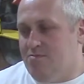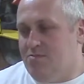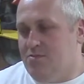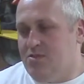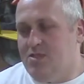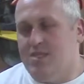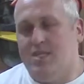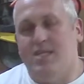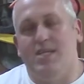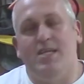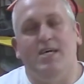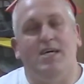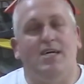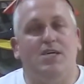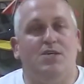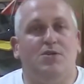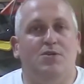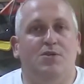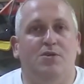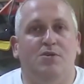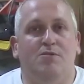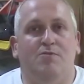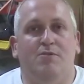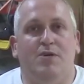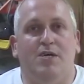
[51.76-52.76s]
the next
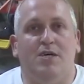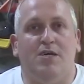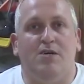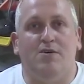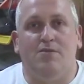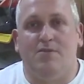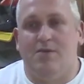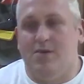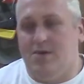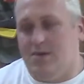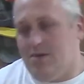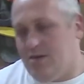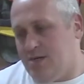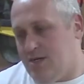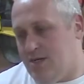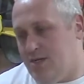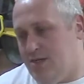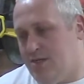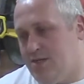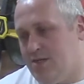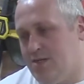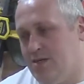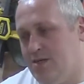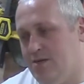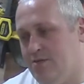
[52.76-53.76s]
new thing I've got is
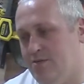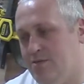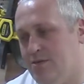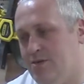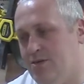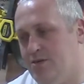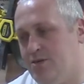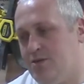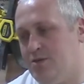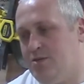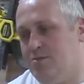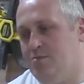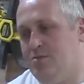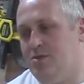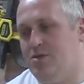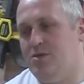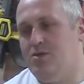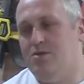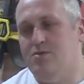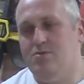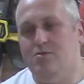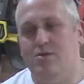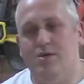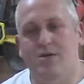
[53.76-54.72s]
that I've got some new